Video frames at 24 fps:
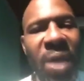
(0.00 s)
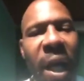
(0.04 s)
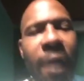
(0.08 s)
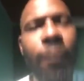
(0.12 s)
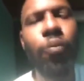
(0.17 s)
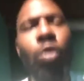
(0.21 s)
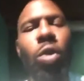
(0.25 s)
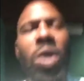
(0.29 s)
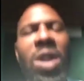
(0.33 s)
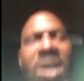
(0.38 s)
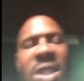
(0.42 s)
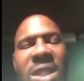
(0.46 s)

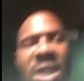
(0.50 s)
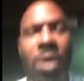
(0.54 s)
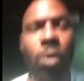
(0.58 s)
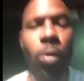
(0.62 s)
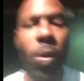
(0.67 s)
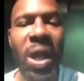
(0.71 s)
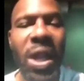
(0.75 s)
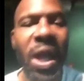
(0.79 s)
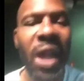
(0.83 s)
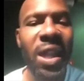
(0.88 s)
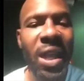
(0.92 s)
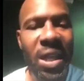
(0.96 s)
And no,
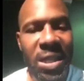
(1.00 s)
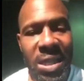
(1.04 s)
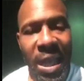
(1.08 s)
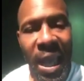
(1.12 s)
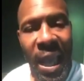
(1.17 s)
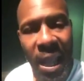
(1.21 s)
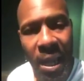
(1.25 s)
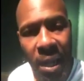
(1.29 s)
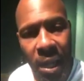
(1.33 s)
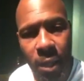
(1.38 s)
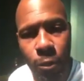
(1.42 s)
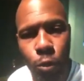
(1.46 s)
listen, when our next
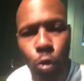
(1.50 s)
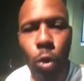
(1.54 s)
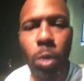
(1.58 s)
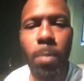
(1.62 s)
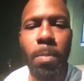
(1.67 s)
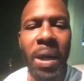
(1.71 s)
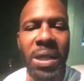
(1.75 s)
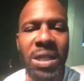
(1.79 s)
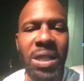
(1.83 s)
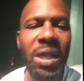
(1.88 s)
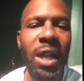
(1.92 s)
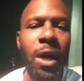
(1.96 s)
island
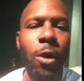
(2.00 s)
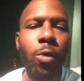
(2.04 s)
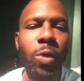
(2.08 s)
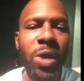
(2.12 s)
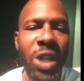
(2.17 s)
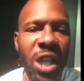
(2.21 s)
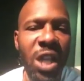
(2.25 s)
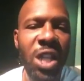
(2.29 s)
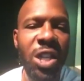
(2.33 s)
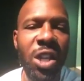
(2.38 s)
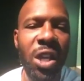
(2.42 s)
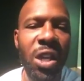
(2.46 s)
doing better than
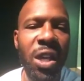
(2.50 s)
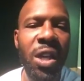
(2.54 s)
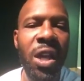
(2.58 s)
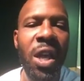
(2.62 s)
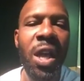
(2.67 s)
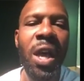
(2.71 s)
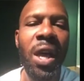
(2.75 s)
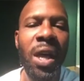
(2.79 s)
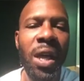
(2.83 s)
we in